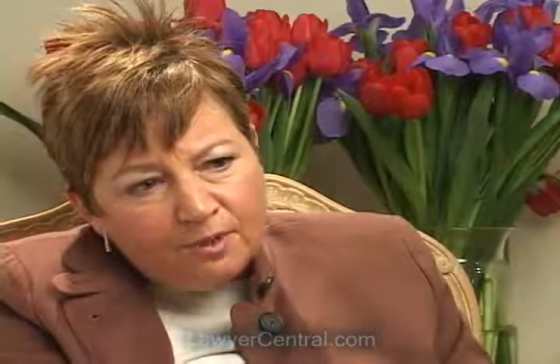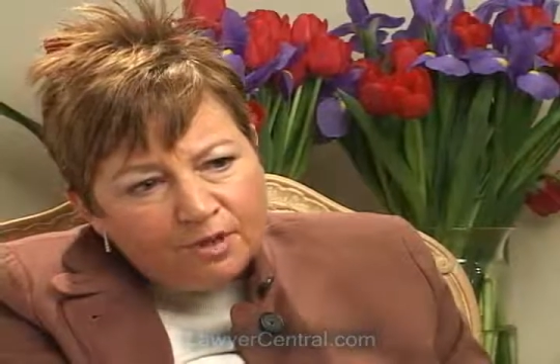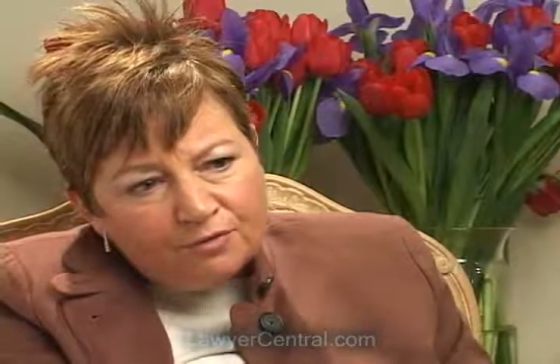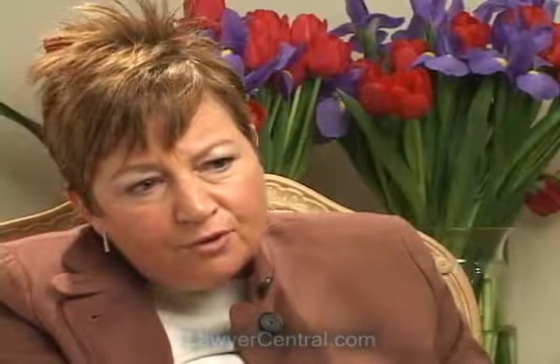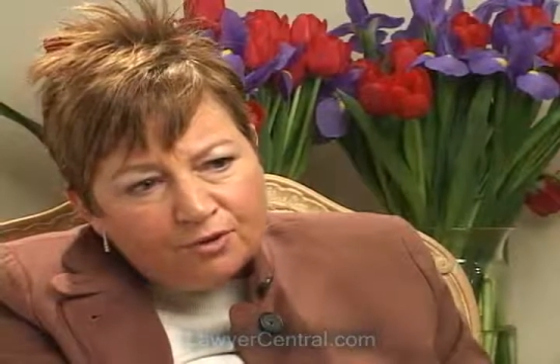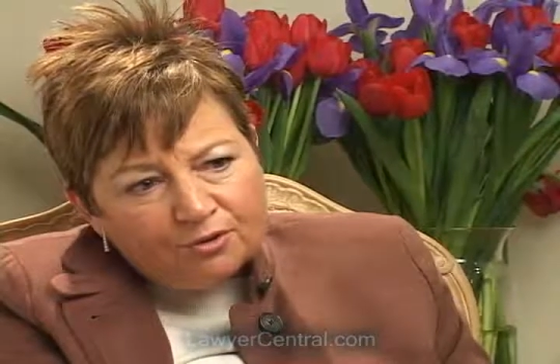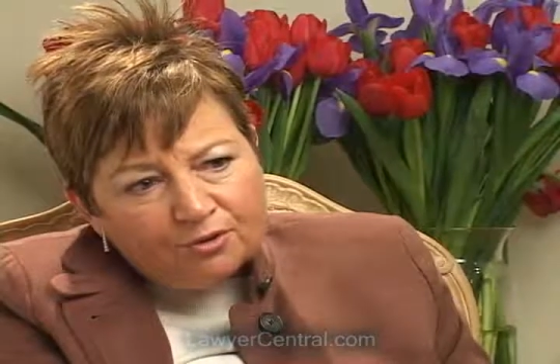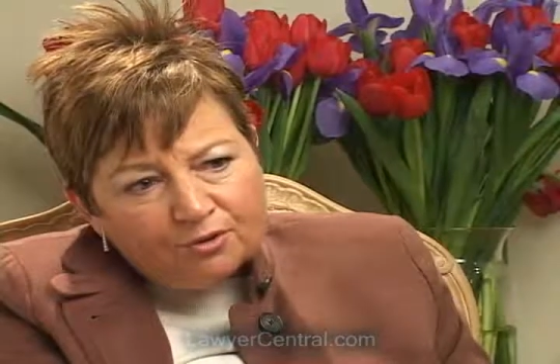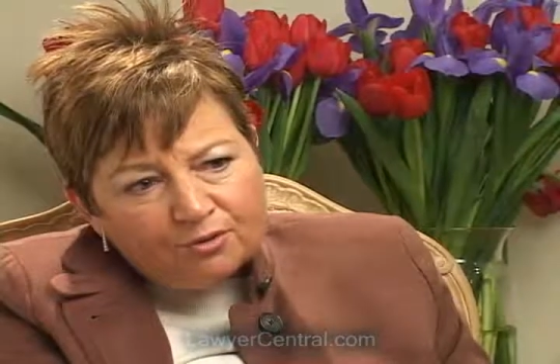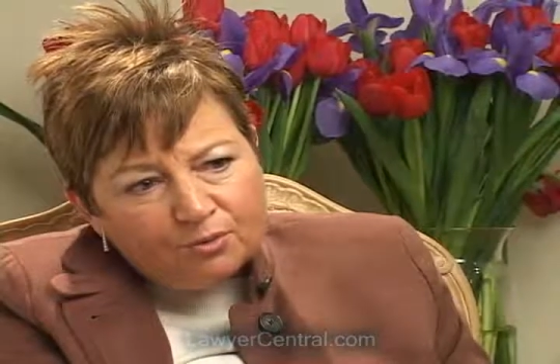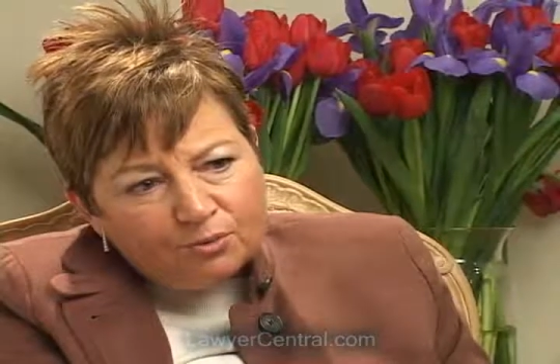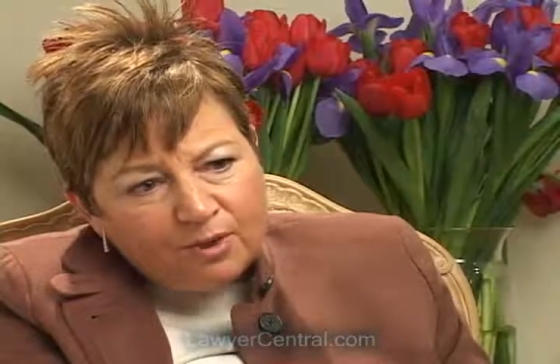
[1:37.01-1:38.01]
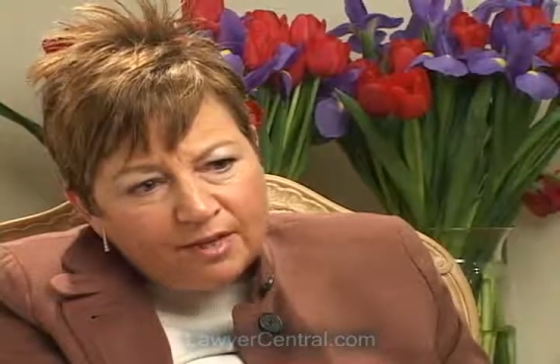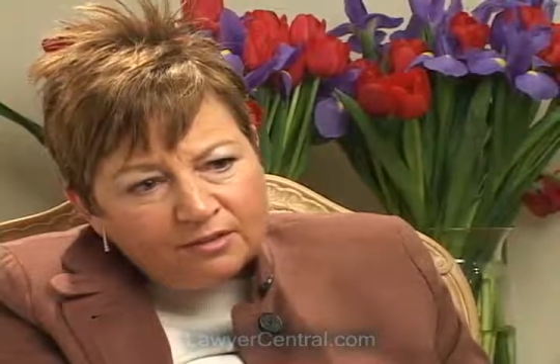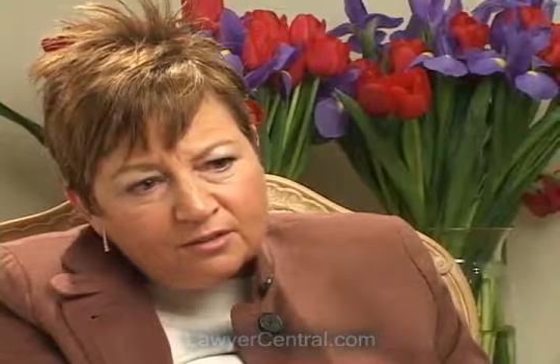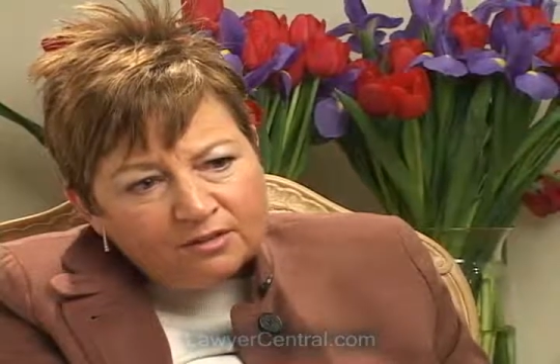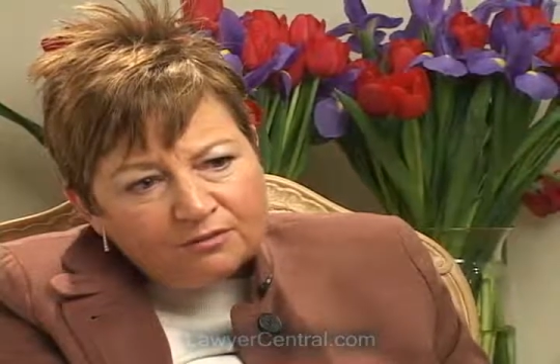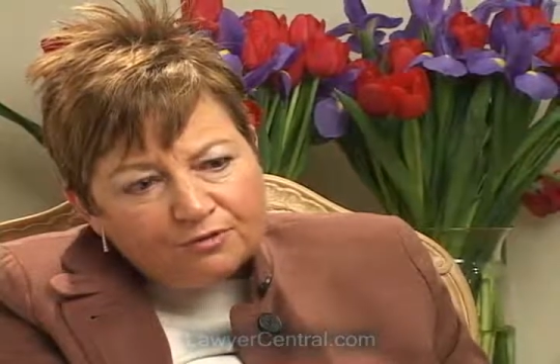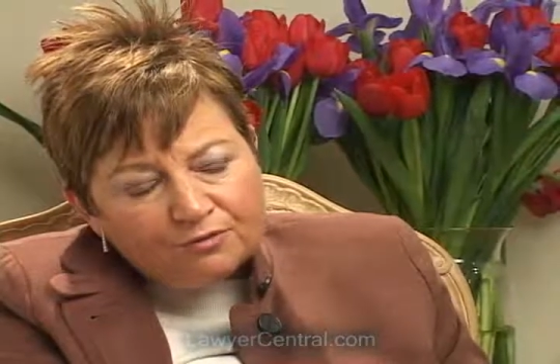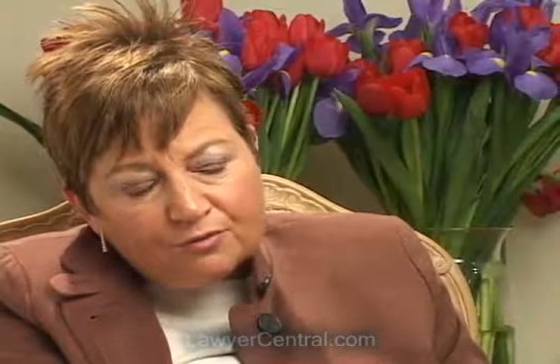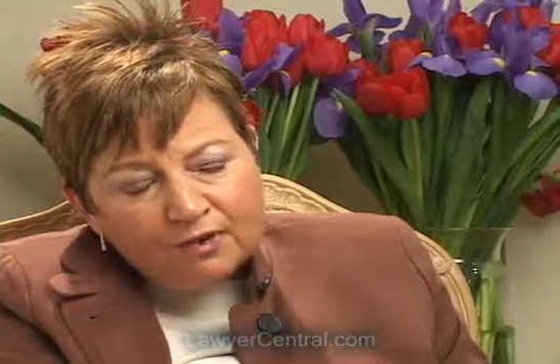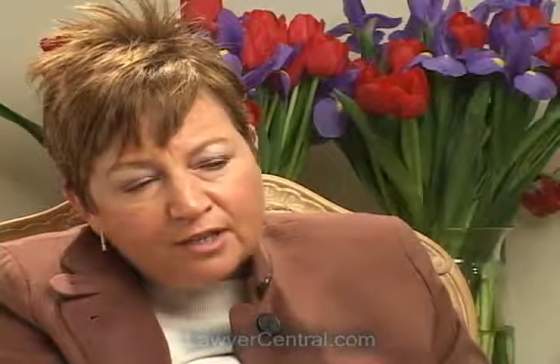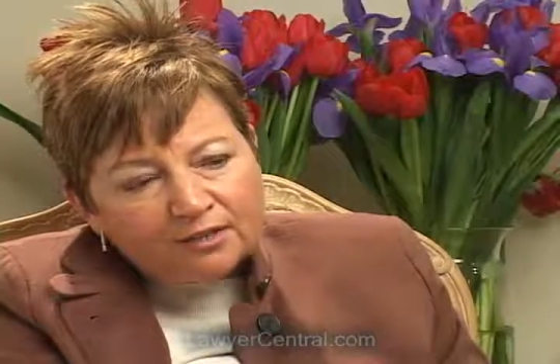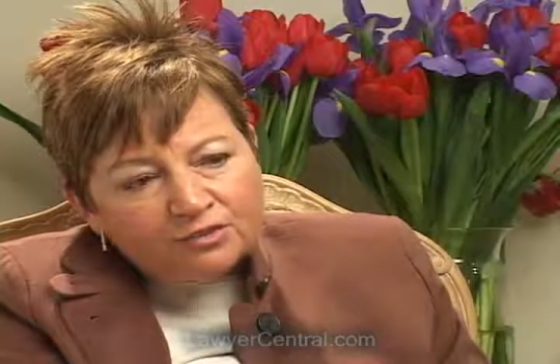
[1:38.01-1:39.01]
If your relative or
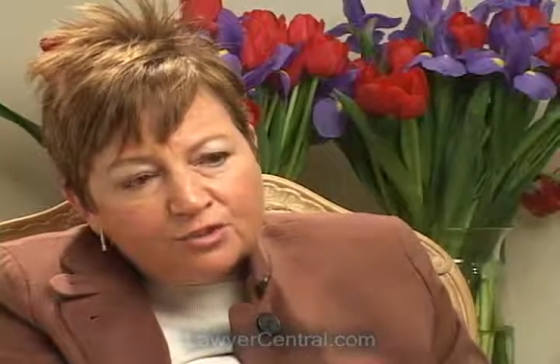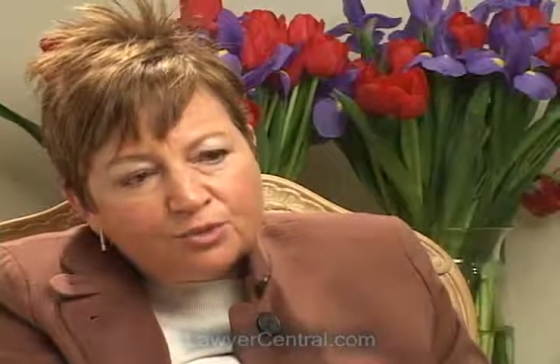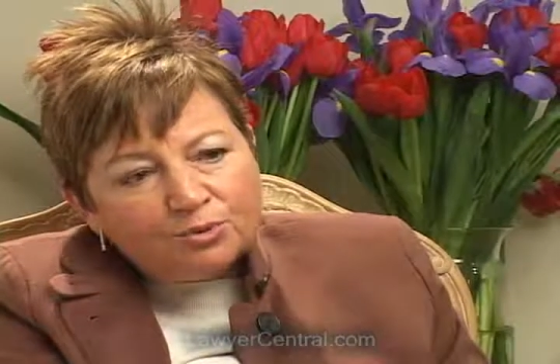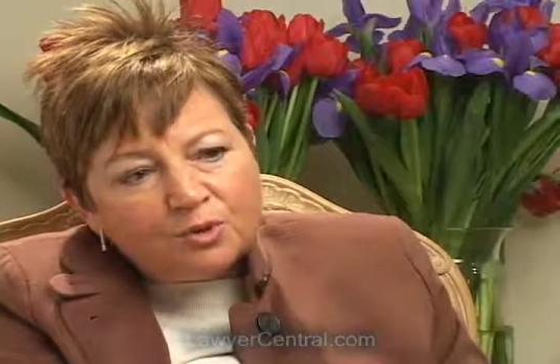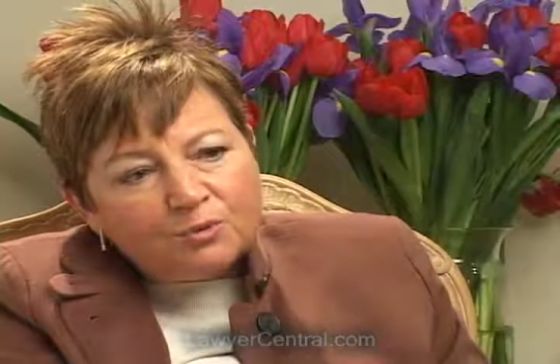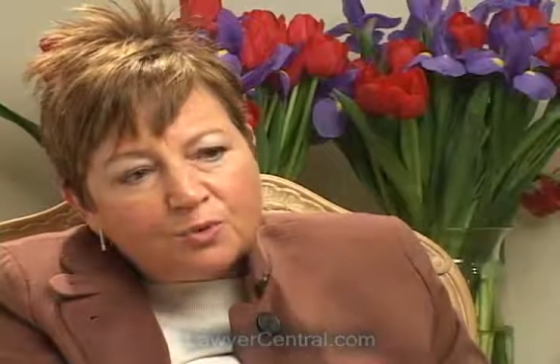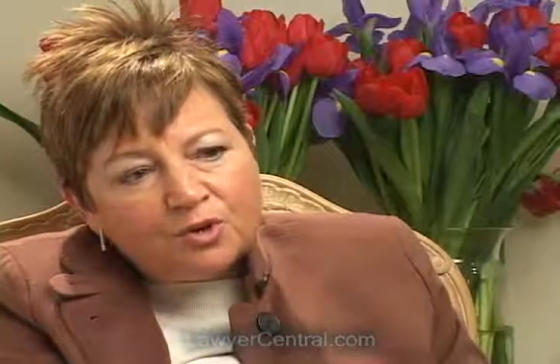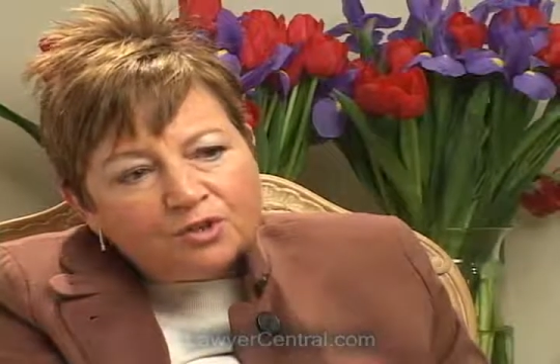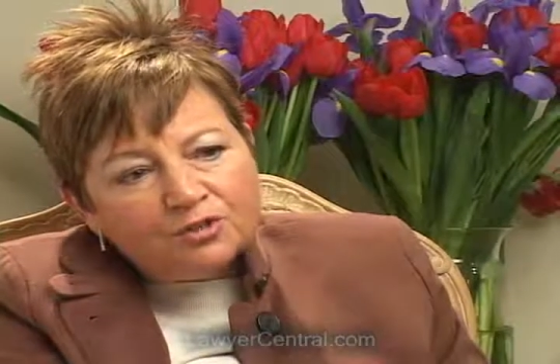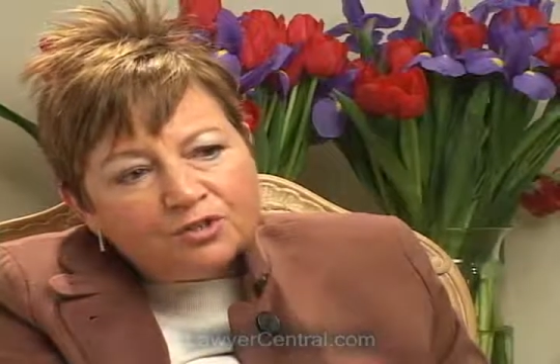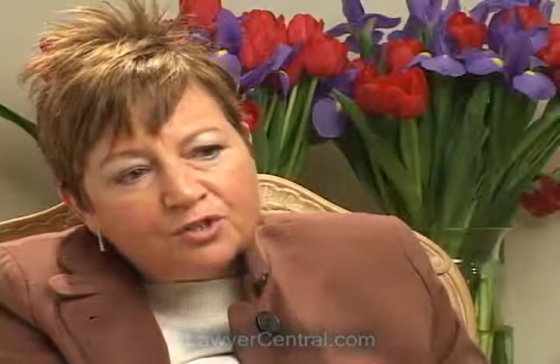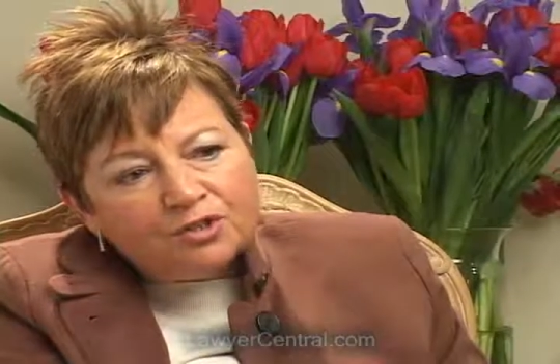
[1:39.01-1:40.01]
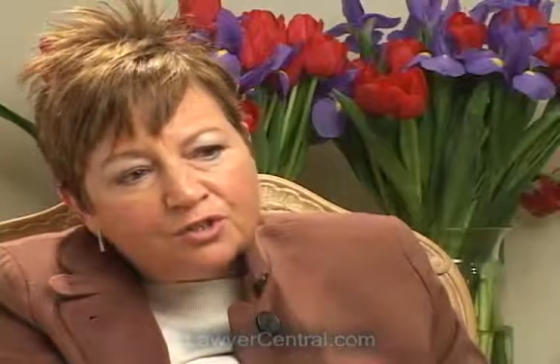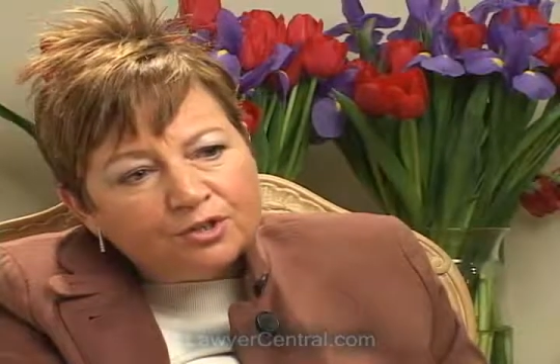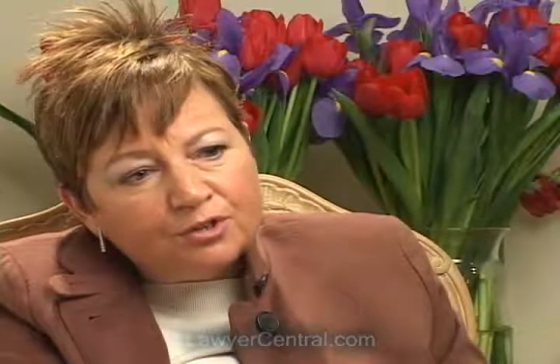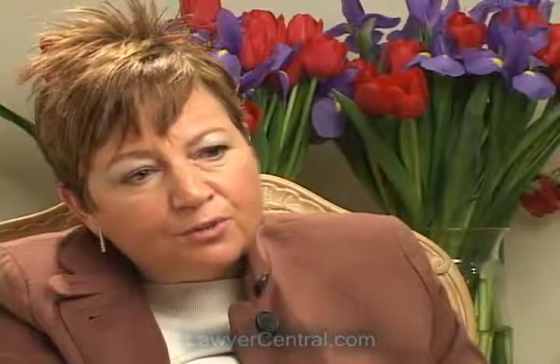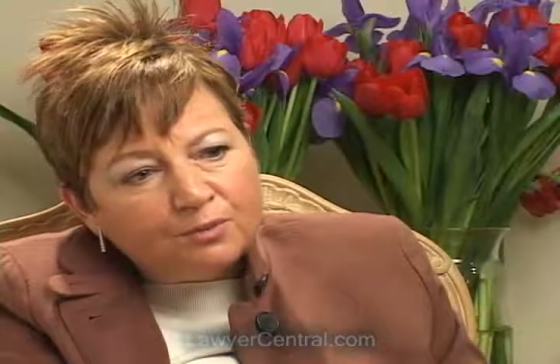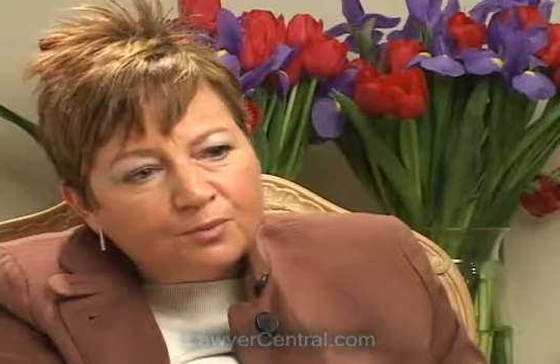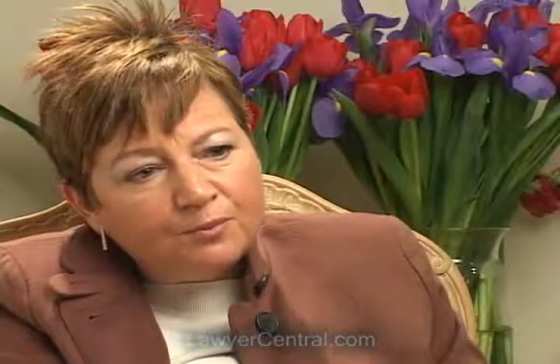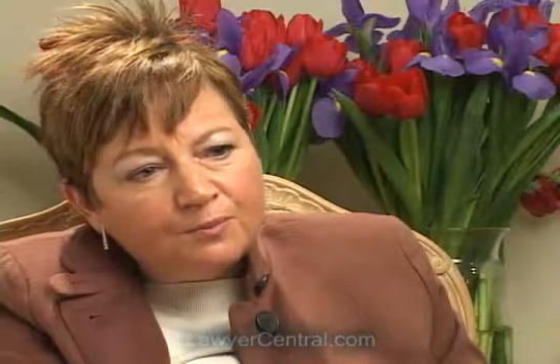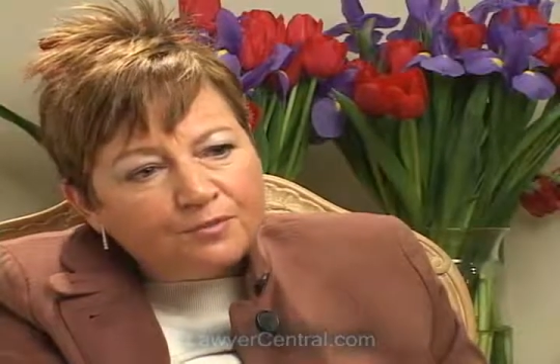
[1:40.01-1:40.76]
friend is going to